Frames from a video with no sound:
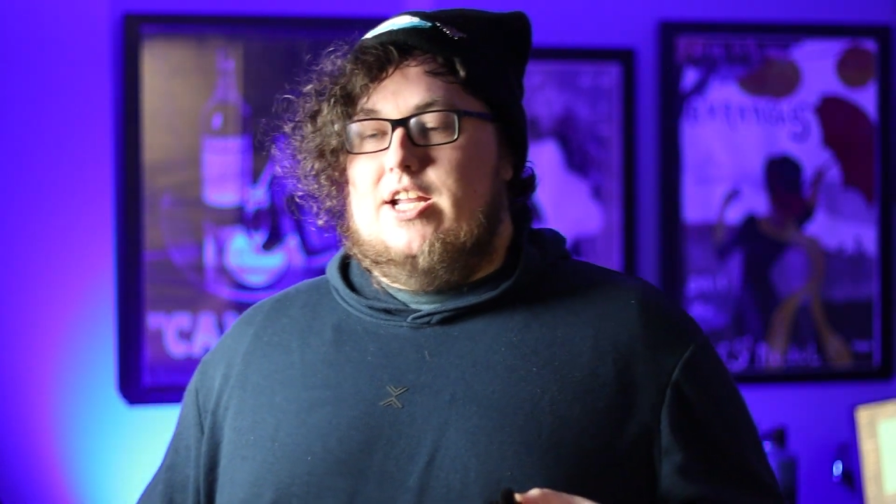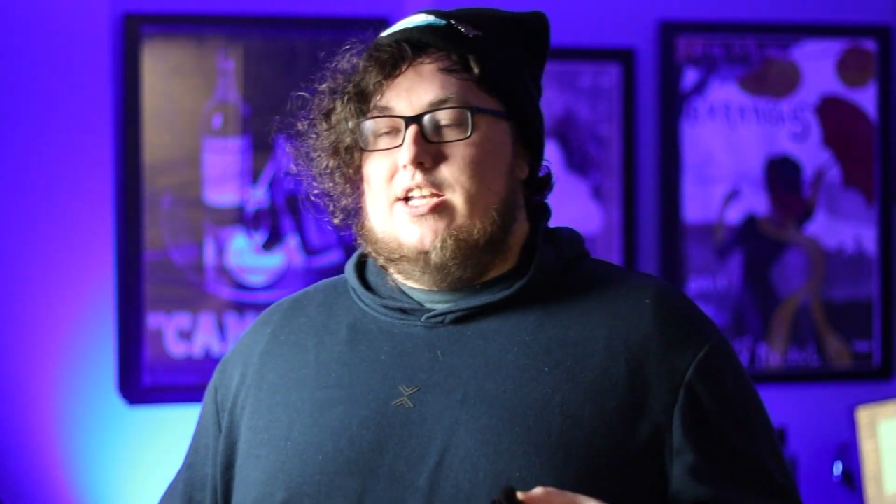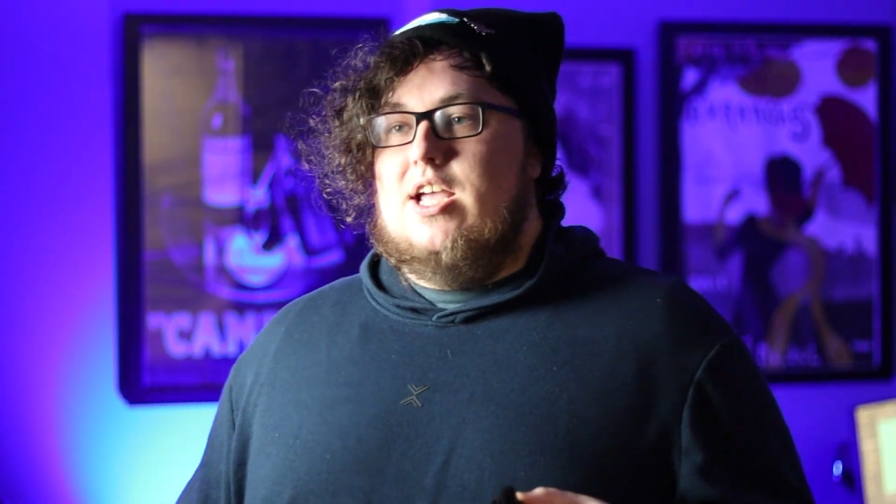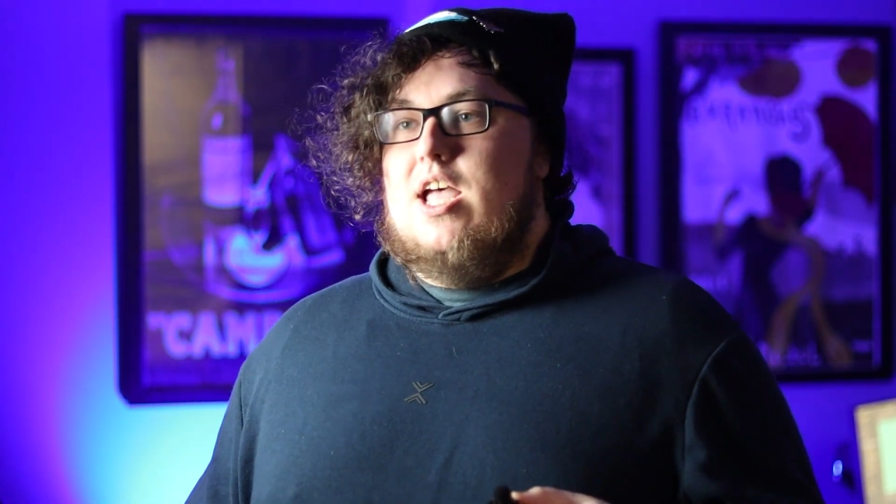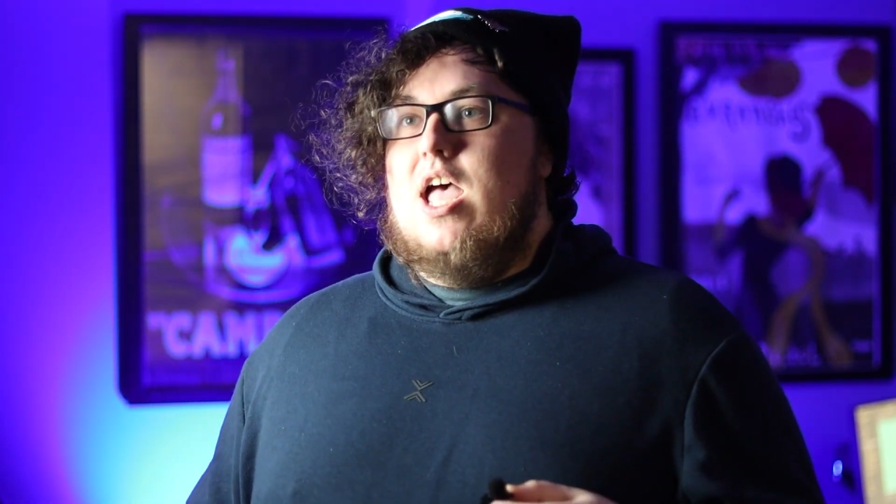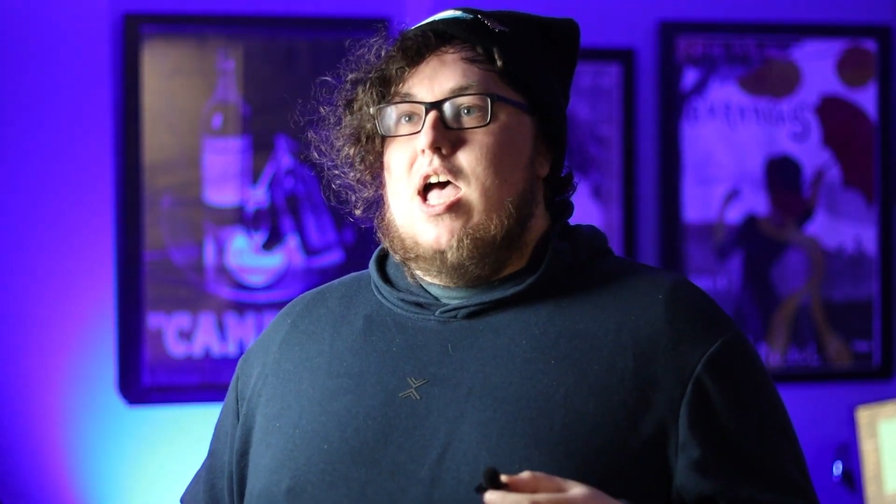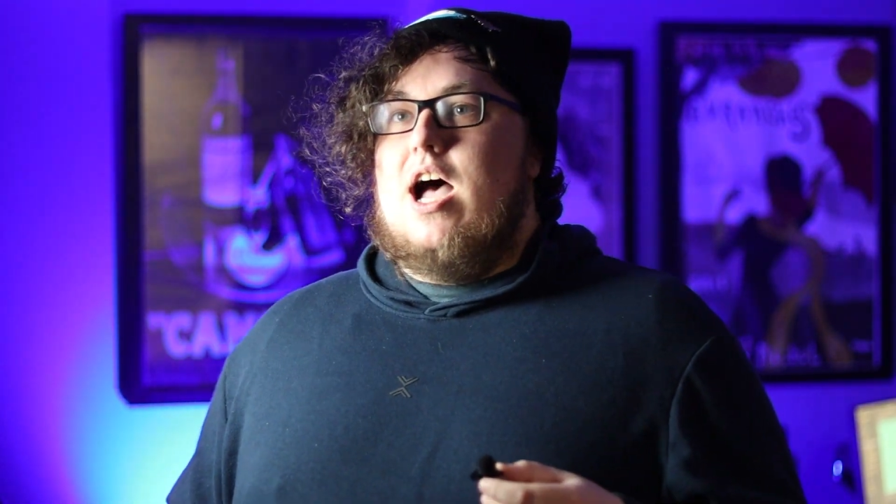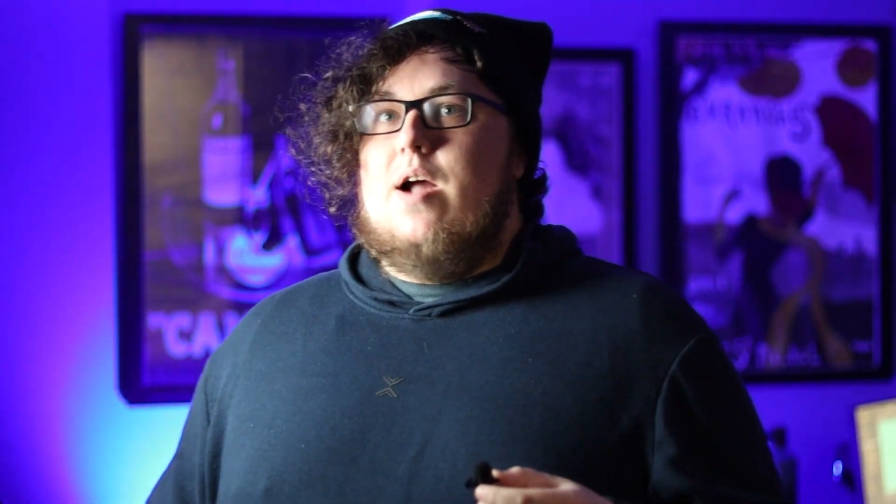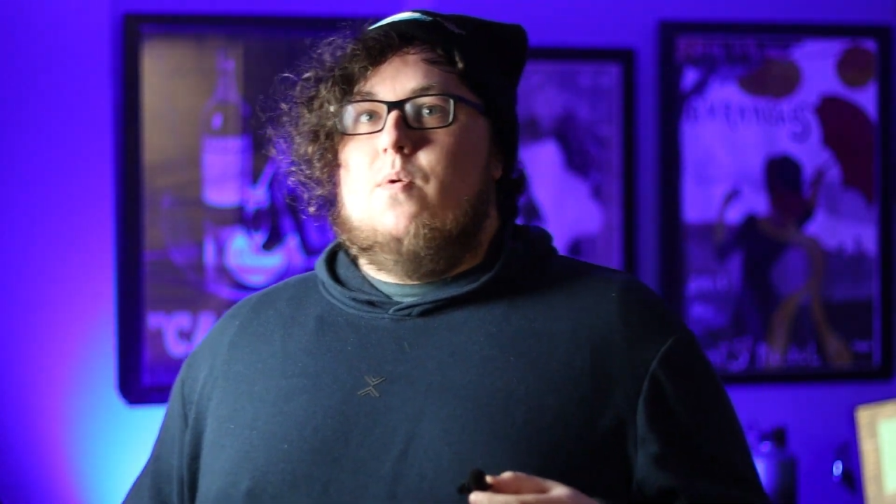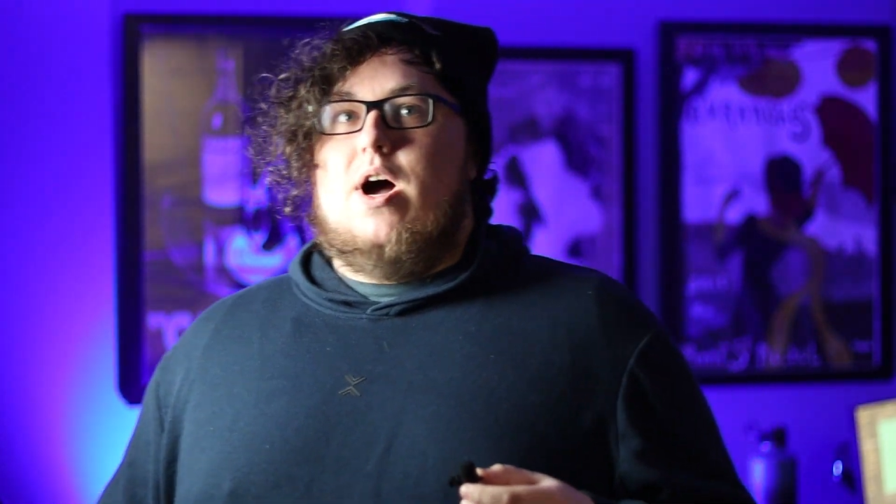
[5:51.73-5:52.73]
And
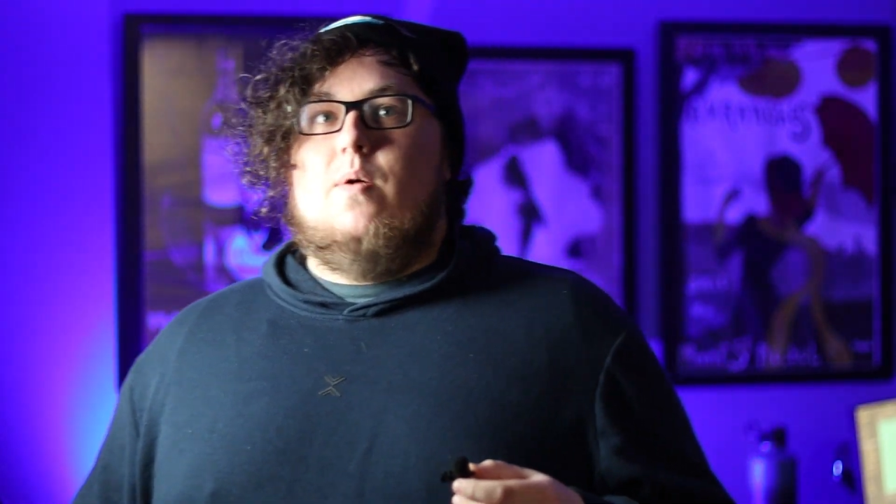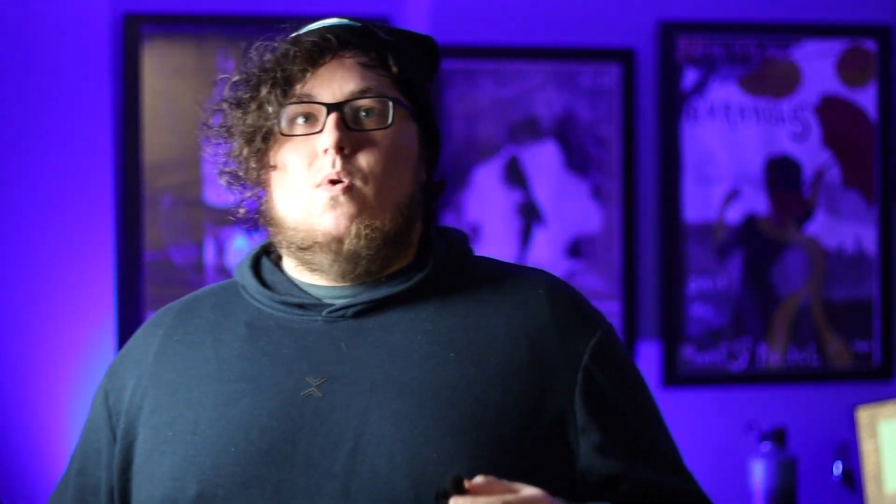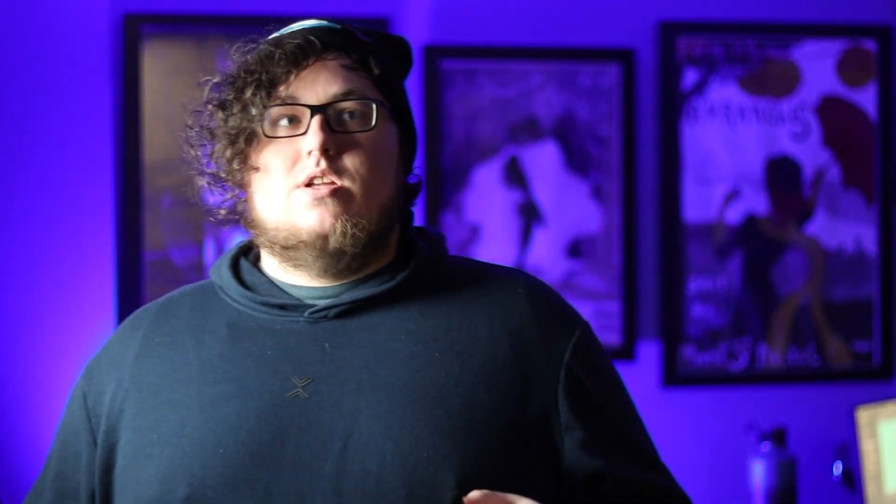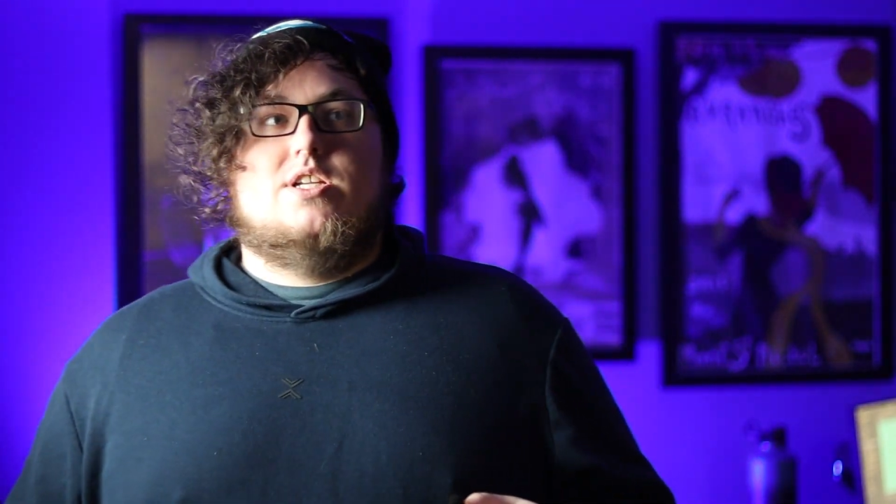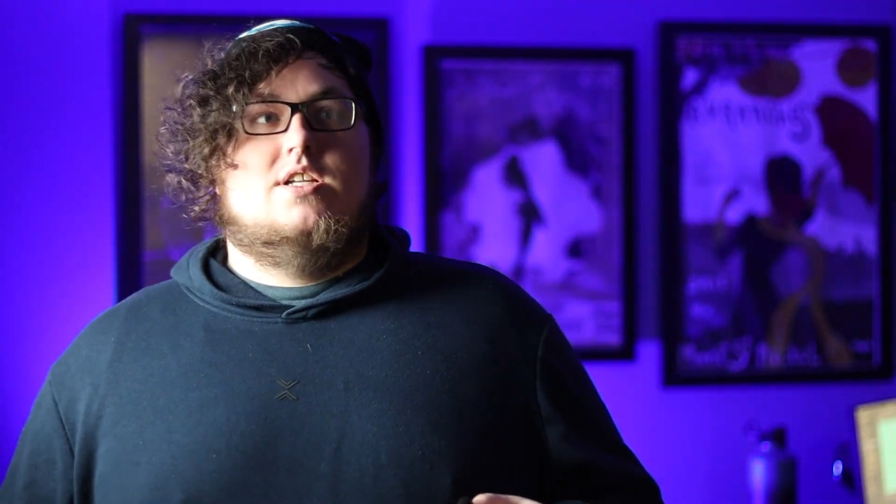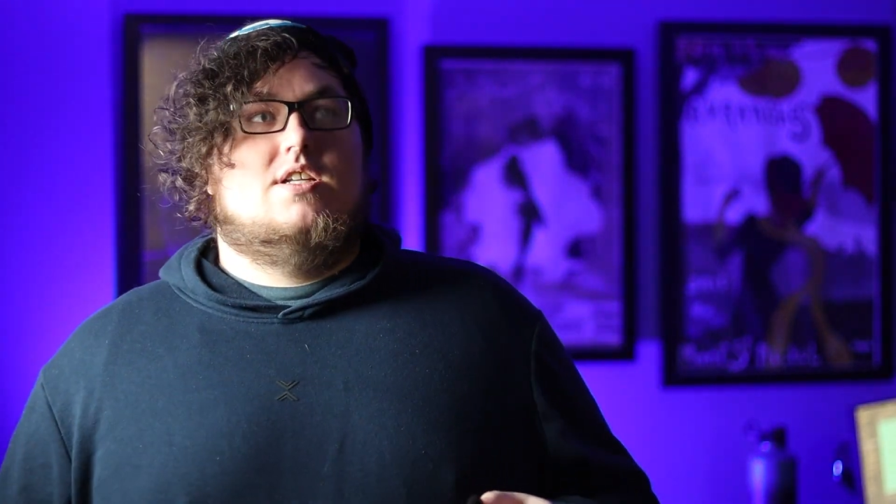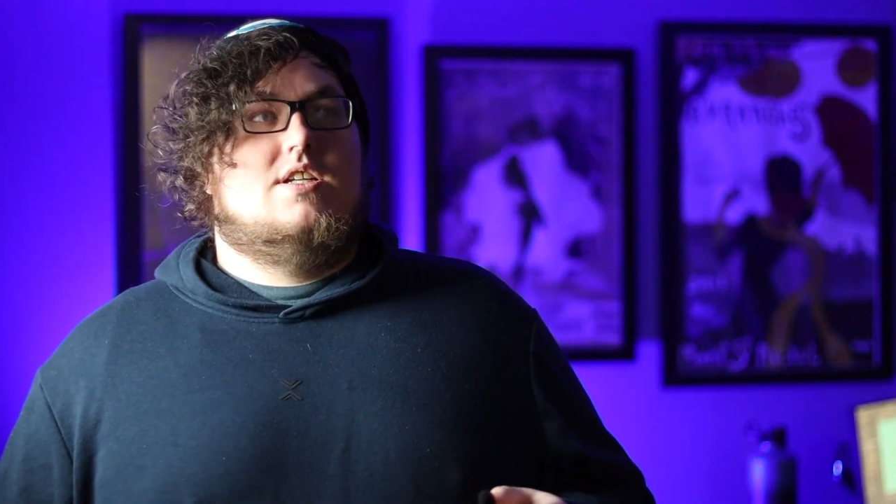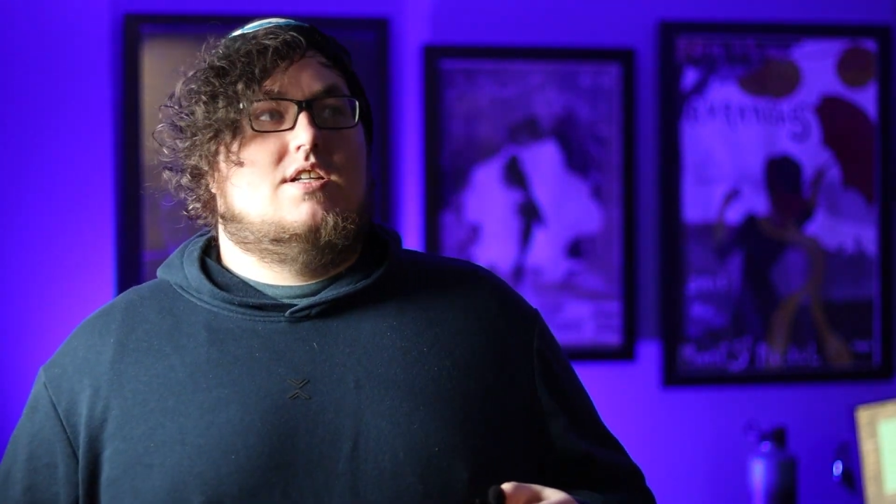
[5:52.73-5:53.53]
I wasn't